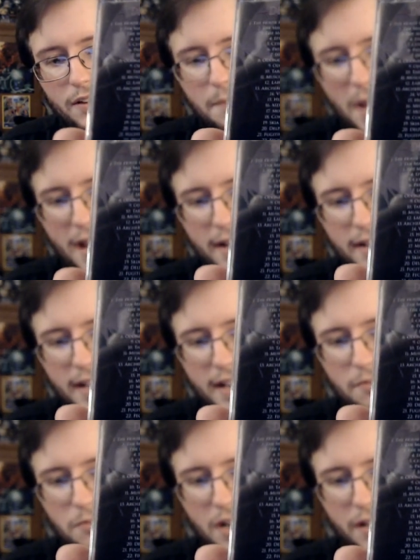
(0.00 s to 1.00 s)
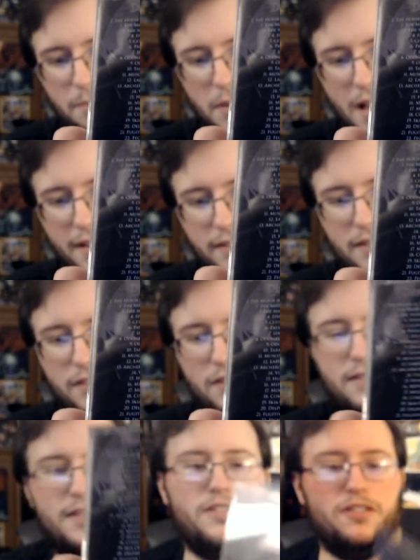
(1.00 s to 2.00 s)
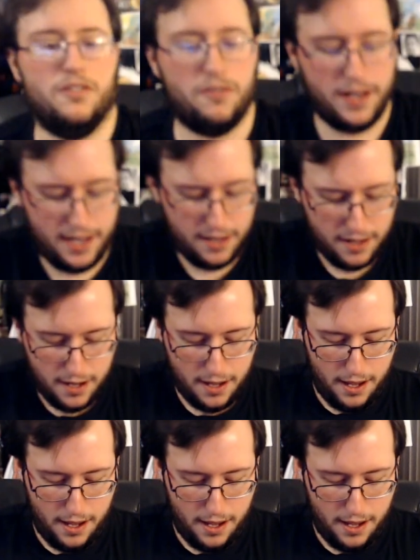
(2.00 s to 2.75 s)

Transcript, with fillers: the back again without the plastic, so it's easier to read.